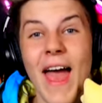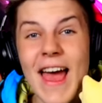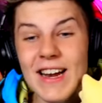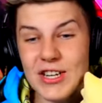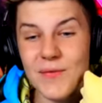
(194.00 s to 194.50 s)

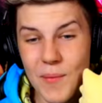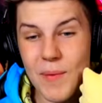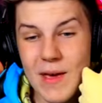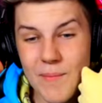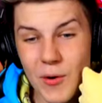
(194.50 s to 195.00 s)
edge of the
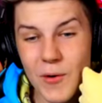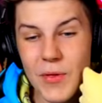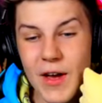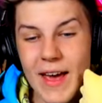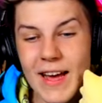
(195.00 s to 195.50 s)
people,
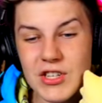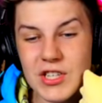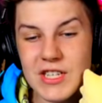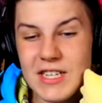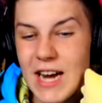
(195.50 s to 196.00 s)
it
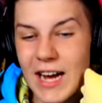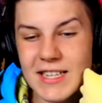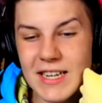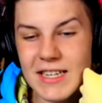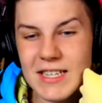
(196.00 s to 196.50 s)
just
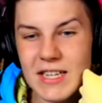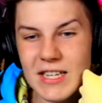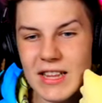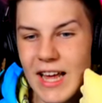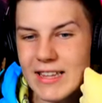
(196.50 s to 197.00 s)
doesn't,
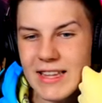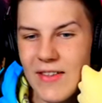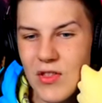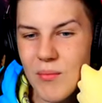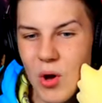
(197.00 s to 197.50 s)
like,
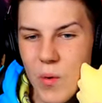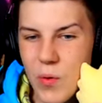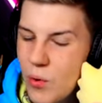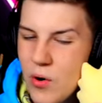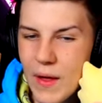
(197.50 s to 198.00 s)
let them go
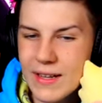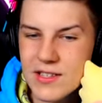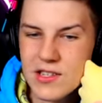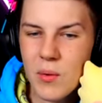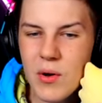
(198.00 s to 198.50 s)
through. That's
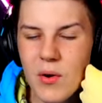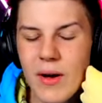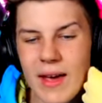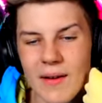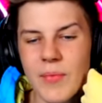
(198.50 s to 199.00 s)
so
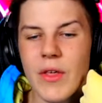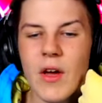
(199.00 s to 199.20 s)
annoying.